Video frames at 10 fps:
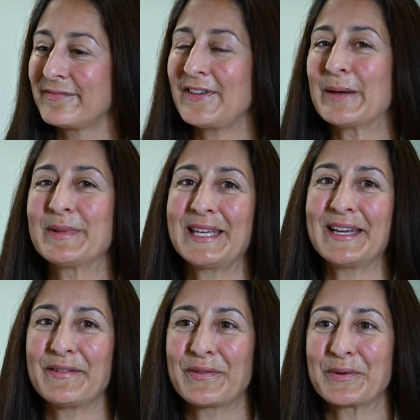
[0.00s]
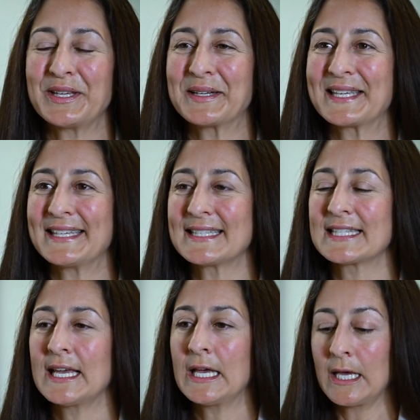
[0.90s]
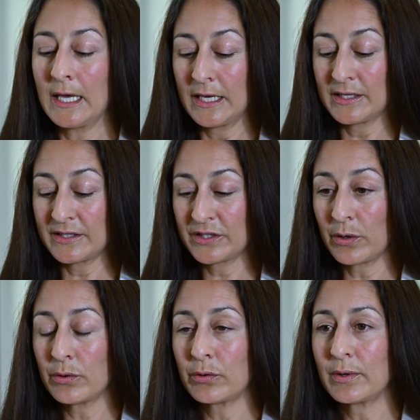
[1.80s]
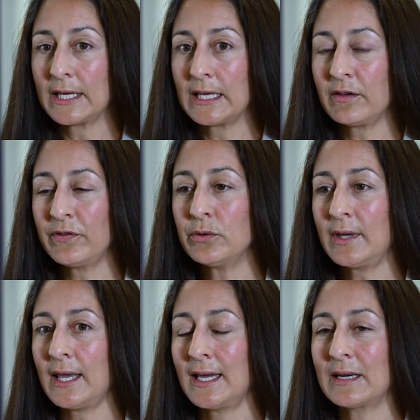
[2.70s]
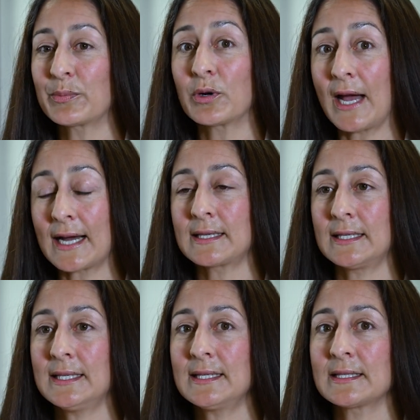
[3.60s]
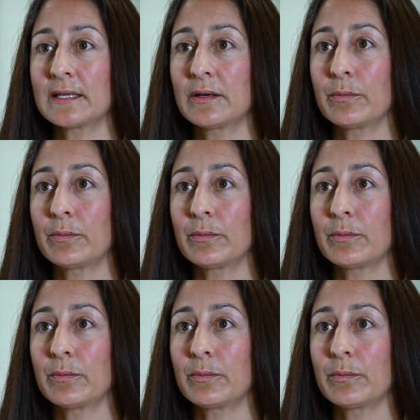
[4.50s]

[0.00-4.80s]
family. I have three young kids. So if you can practice